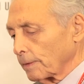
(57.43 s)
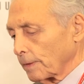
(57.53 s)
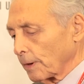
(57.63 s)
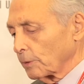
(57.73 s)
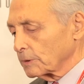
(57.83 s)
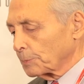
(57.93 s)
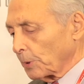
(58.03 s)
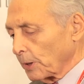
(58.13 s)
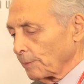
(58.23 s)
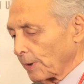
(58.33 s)
there was
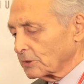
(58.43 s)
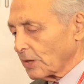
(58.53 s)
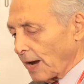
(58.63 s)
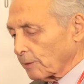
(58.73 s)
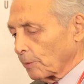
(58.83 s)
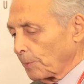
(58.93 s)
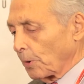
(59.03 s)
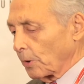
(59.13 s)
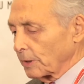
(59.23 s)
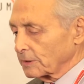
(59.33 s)
pretty much
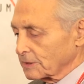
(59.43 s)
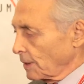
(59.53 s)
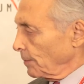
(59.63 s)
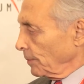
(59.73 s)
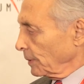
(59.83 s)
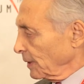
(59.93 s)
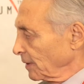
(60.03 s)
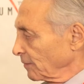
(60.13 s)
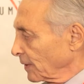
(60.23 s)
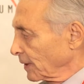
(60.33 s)
equipoise. Some
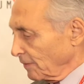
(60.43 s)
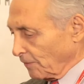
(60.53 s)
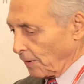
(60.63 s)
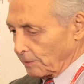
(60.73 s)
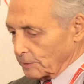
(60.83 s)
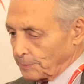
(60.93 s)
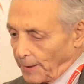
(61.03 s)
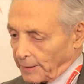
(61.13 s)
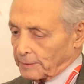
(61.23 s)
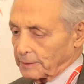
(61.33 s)
believed that EVAR was
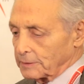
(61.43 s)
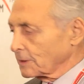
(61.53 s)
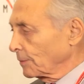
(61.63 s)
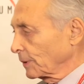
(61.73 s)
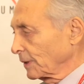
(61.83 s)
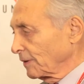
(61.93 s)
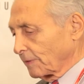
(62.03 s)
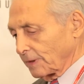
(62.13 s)
better and some believed that